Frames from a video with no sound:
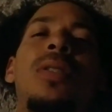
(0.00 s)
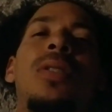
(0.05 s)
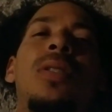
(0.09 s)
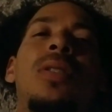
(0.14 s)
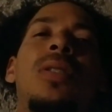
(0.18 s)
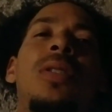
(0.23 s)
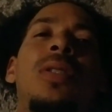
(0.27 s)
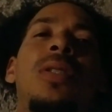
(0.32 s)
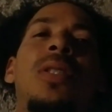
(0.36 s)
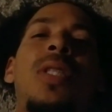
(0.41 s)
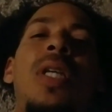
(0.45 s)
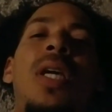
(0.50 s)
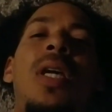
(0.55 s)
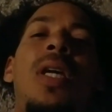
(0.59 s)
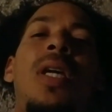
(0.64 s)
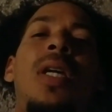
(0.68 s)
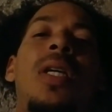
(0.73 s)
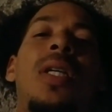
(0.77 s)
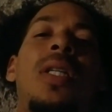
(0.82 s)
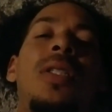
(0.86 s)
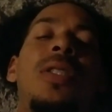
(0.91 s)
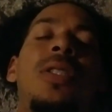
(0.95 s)

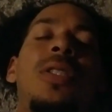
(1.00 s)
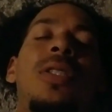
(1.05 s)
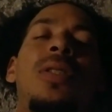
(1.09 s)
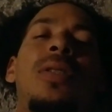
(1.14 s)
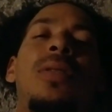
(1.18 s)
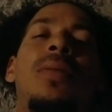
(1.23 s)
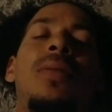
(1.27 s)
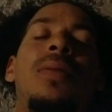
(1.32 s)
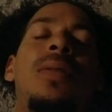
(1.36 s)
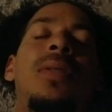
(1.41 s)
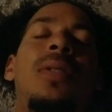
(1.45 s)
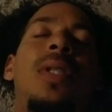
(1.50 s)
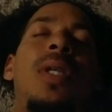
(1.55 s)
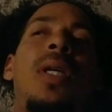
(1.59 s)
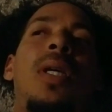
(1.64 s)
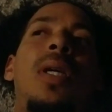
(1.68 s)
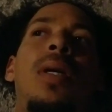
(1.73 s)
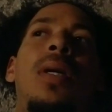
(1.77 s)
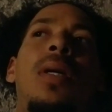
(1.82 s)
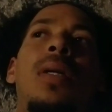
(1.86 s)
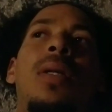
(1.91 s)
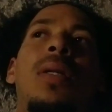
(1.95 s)
stacks, just,
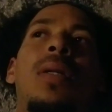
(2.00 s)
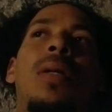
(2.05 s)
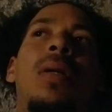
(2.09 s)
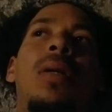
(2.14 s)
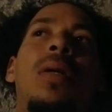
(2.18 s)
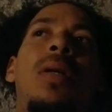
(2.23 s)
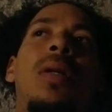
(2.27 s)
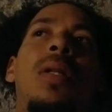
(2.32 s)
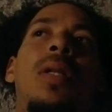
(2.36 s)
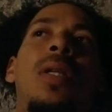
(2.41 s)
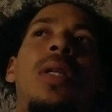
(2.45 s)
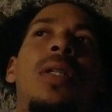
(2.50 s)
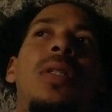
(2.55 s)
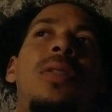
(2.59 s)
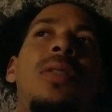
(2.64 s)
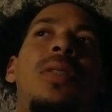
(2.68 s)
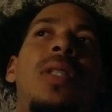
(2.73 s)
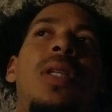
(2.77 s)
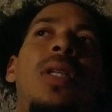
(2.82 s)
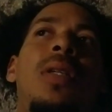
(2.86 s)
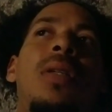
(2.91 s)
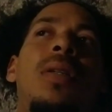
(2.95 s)
yeah, all that
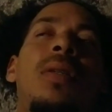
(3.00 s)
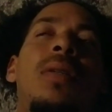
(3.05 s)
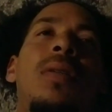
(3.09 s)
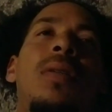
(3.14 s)
is like